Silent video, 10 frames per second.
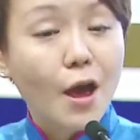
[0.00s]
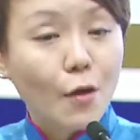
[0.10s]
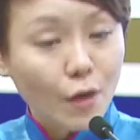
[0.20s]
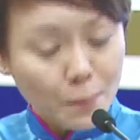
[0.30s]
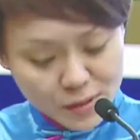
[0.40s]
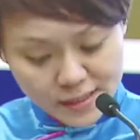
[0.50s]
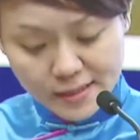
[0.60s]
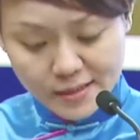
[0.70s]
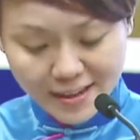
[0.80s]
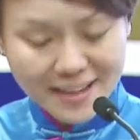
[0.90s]

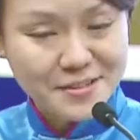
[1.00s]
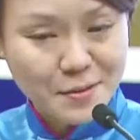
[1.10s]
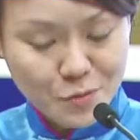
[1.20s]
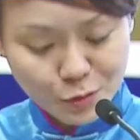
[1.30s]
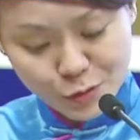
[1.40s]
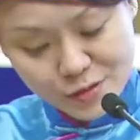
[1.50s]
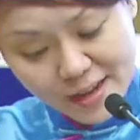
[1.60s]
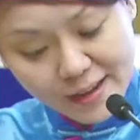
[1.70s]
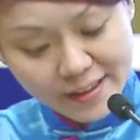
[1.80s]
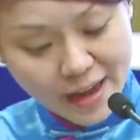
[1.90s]
representing SMU to
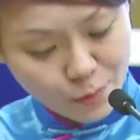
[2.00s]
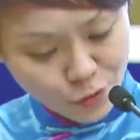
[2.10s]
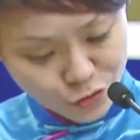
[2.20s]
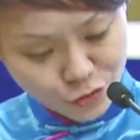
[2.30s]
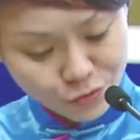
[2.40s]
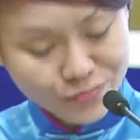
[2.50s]
sign the MOU.